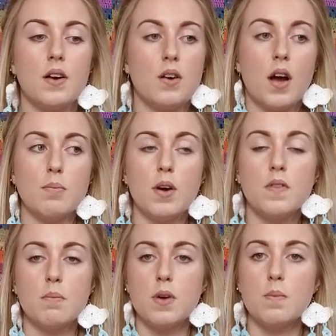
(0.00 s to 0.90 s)
I'm, I'm
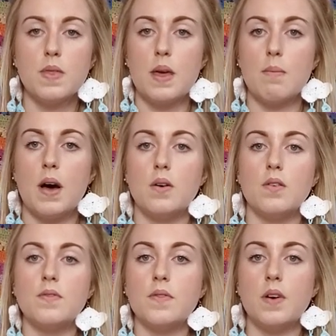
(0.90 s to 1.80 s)
over the moon with the amount
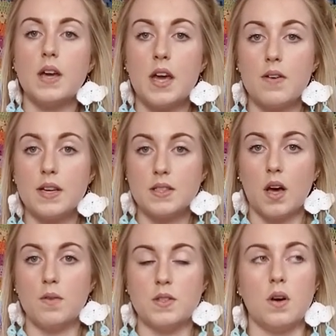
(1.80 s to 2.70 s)
of earrings
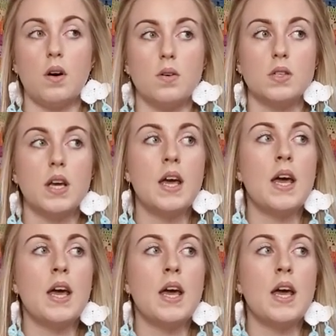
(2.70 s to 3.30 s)
that I've sold